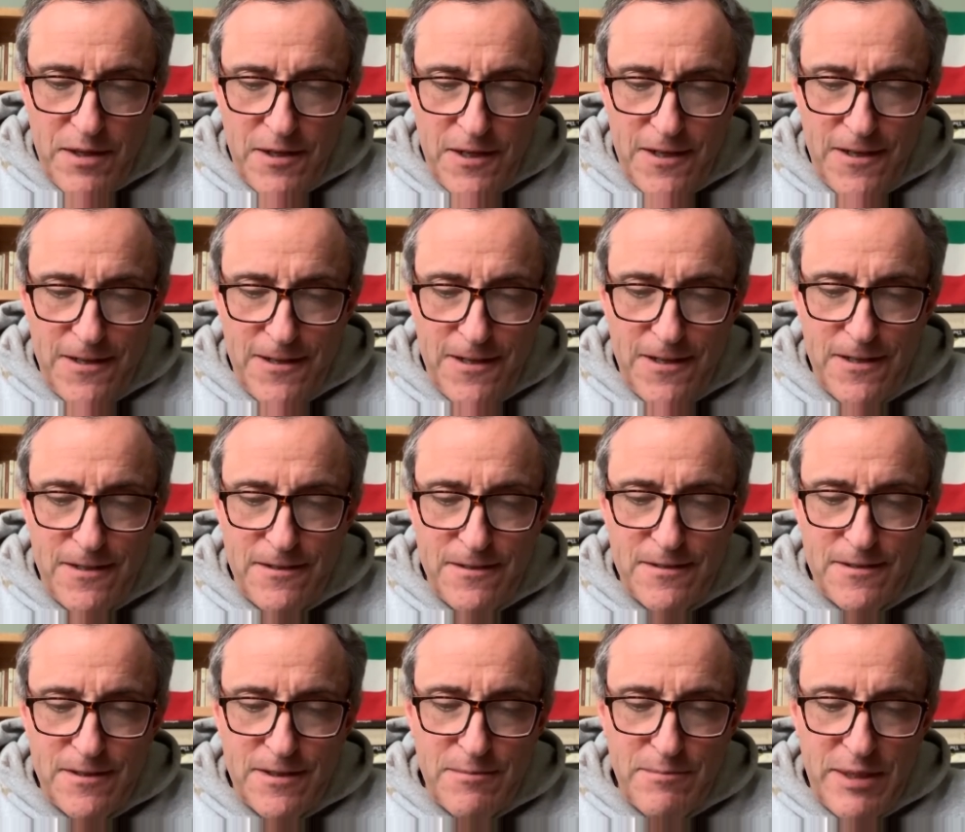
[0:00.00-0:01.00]
And
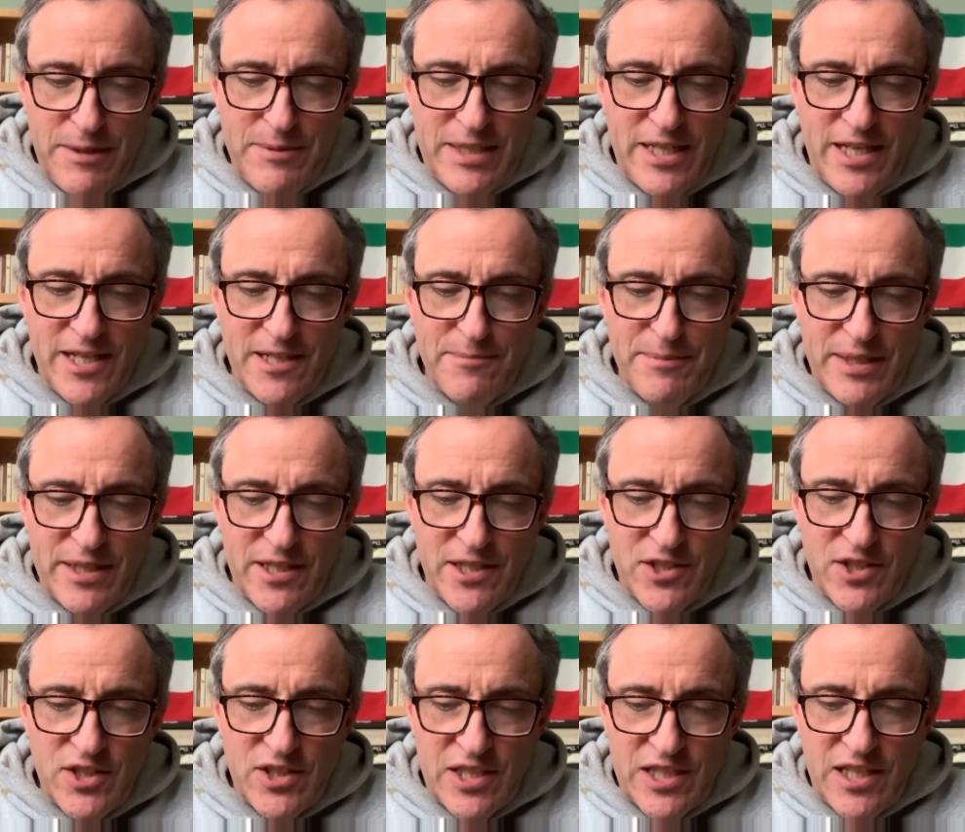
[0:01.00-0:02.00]
he maybe got it
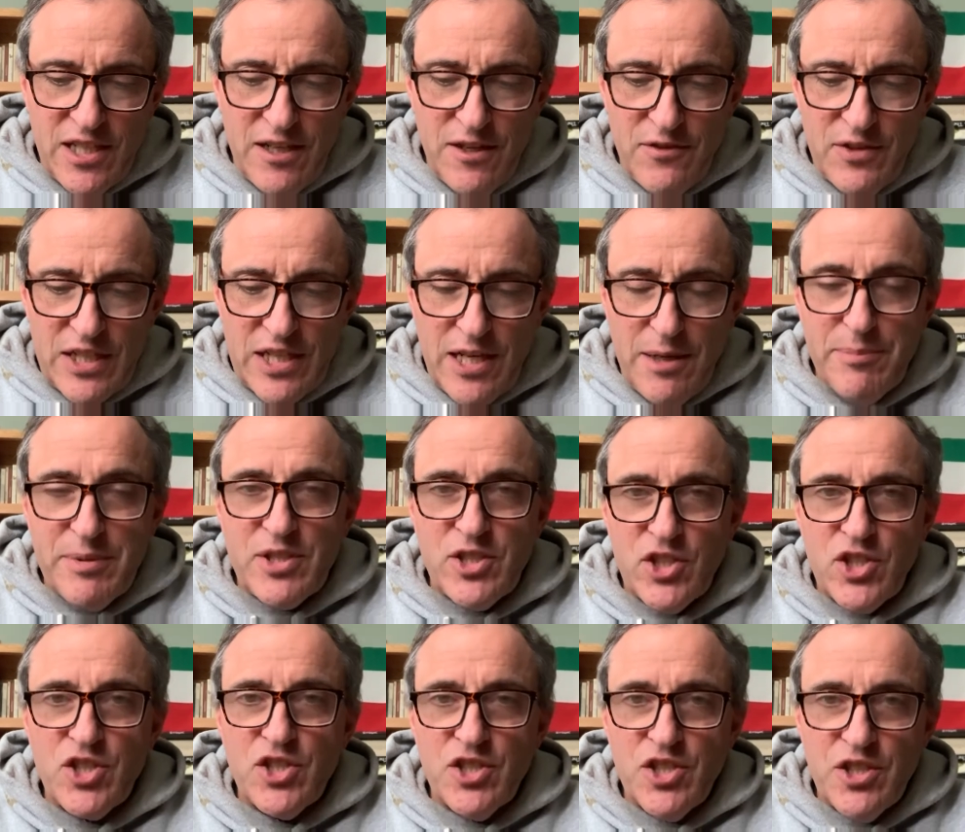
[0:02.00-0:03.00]
because of the
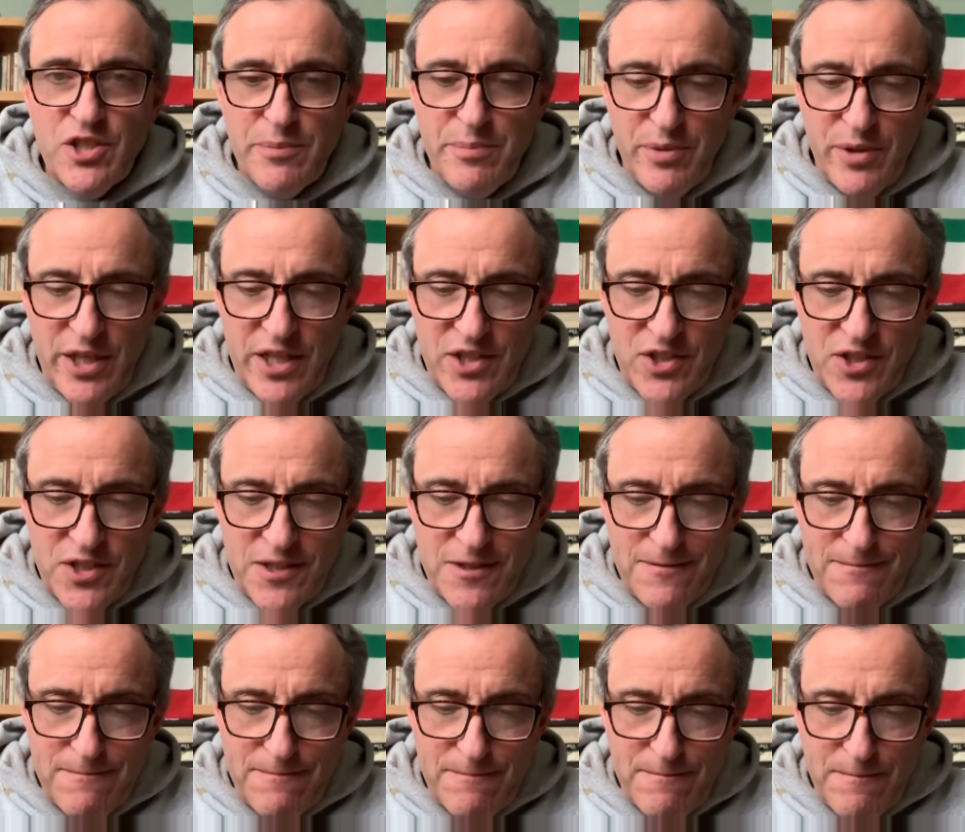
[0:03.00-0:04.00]
competition in the press.
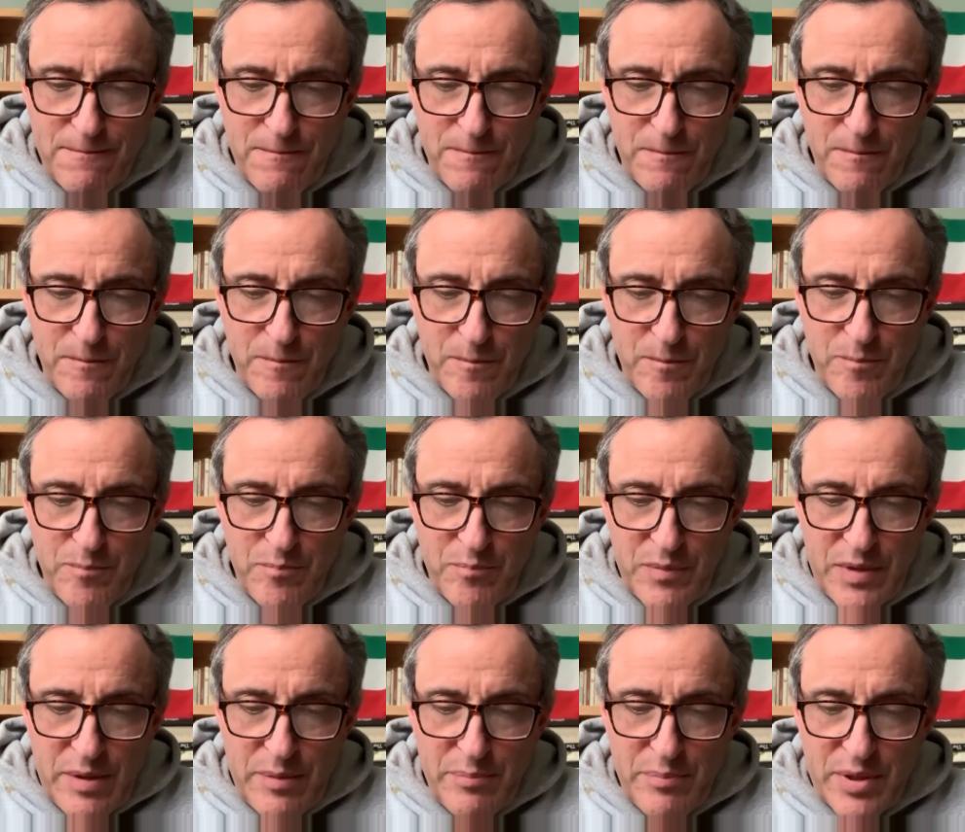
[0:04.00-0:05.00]

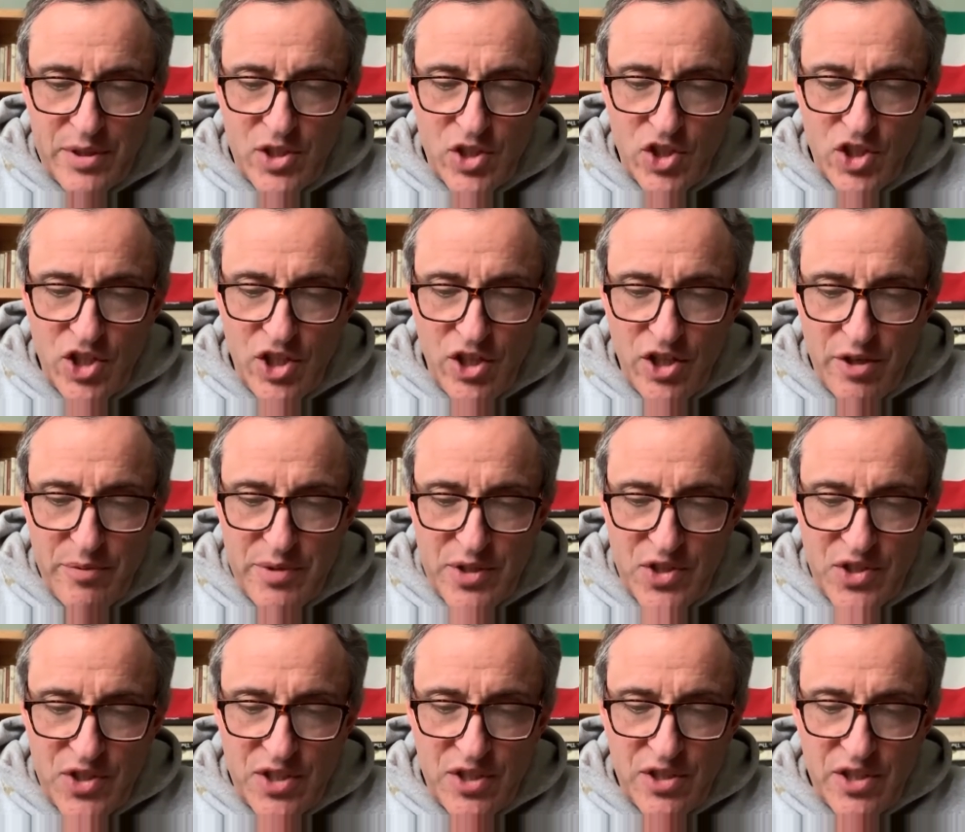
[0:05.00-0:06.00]
But the charm is
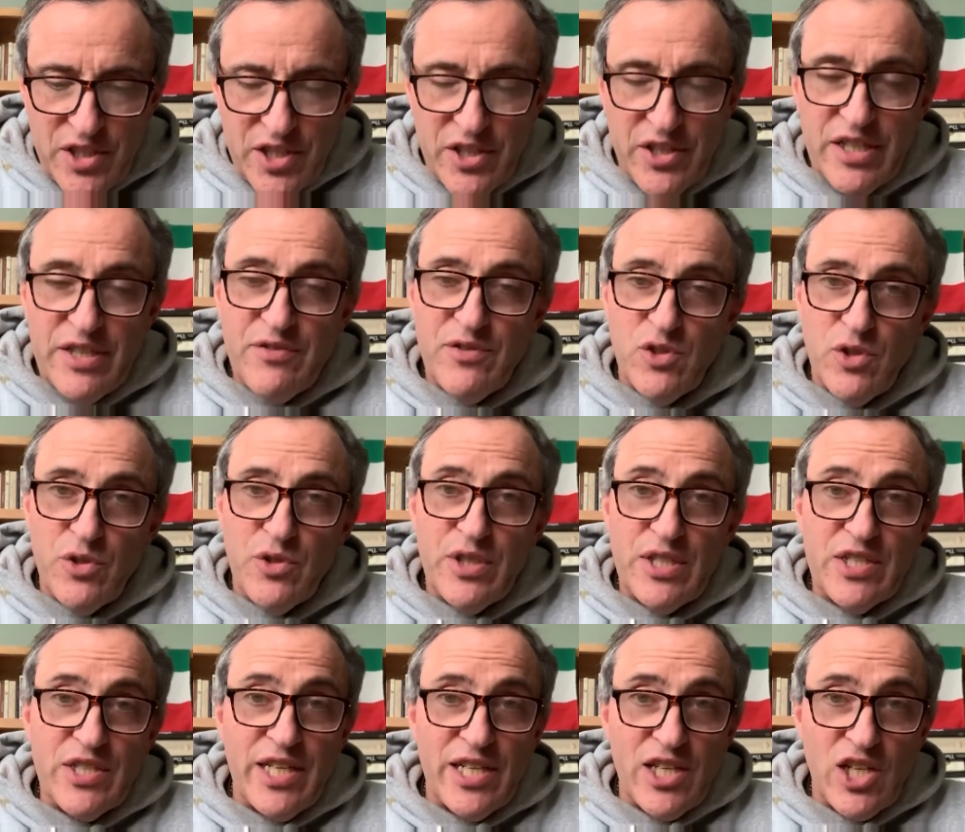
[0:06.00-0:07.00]
still there, even though
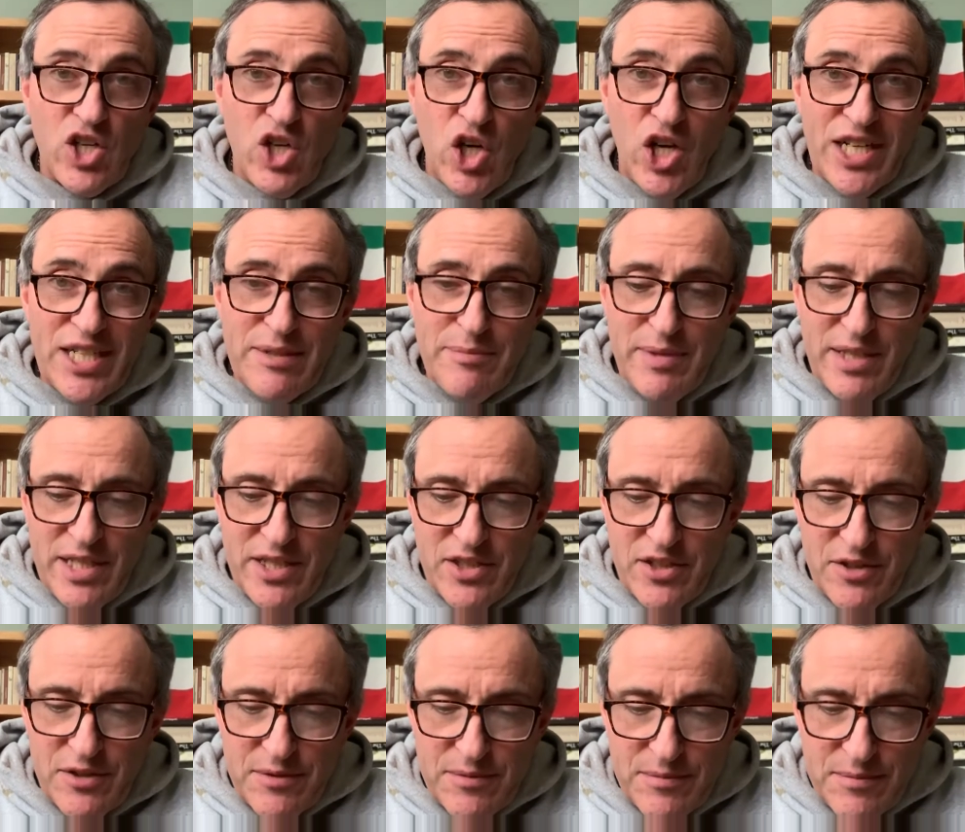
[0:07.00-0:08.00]
he's got a gaudy manner.